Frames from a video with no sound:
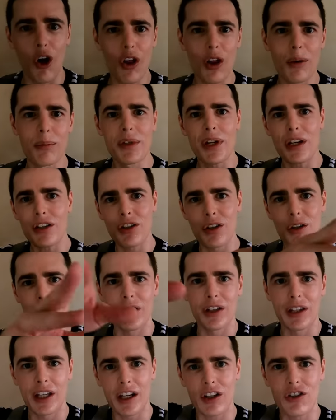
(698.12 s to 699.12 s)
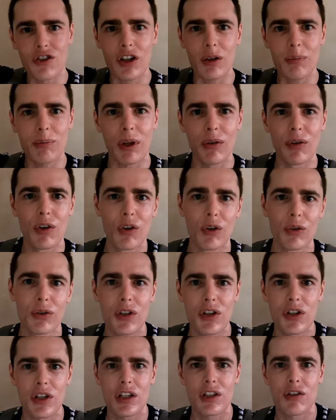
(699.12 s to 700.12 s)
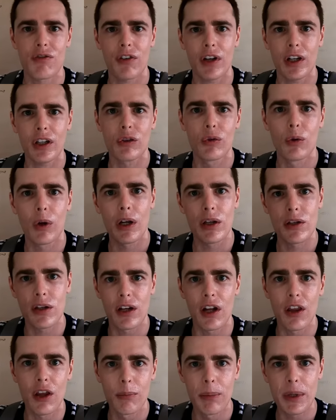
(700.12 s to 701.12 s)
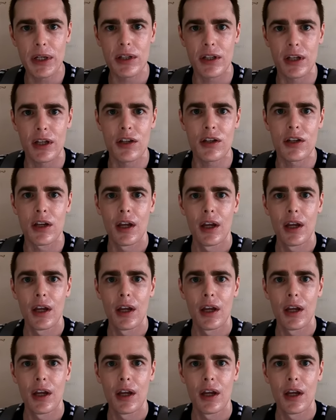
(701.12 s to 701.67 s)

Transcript: call him. He's actually going to take a trip down the road to see his friend who has another business.